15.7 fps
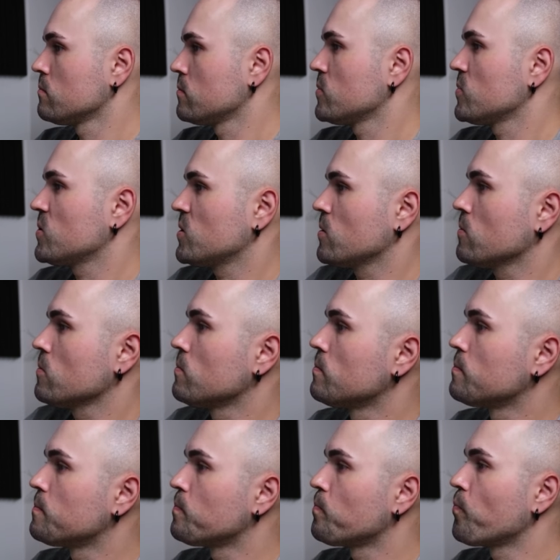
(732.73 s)
So
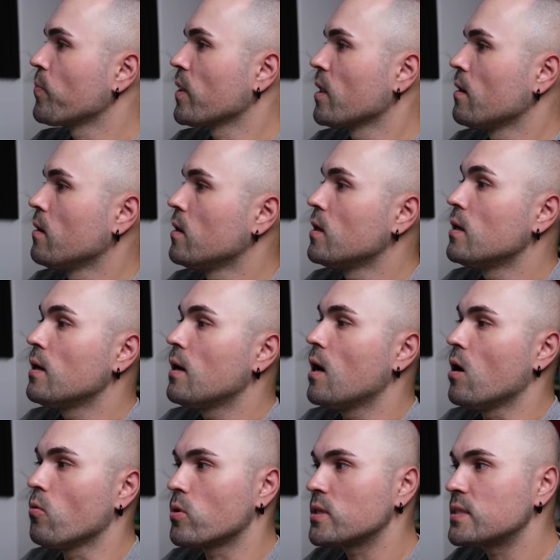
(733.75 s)

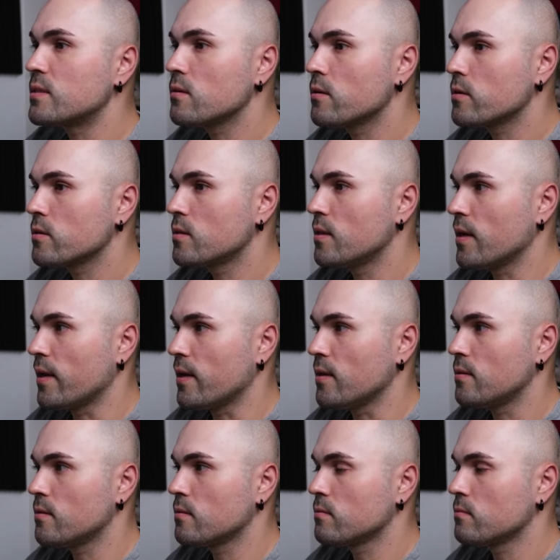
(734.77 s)
our start
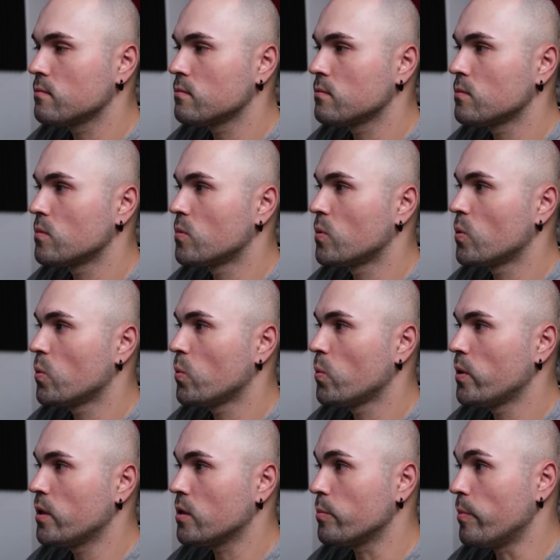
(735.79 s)
date
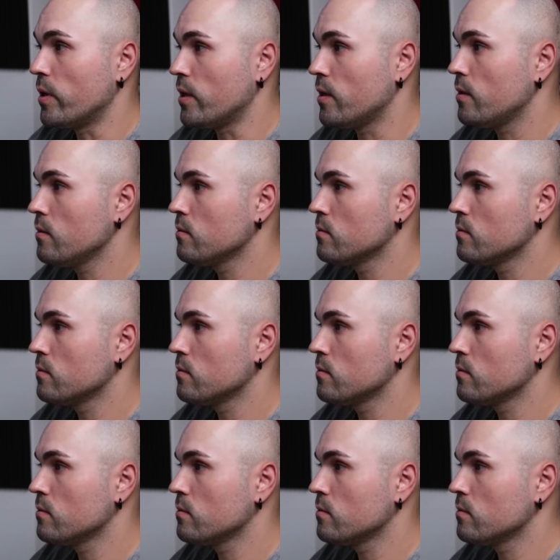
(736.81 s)
will be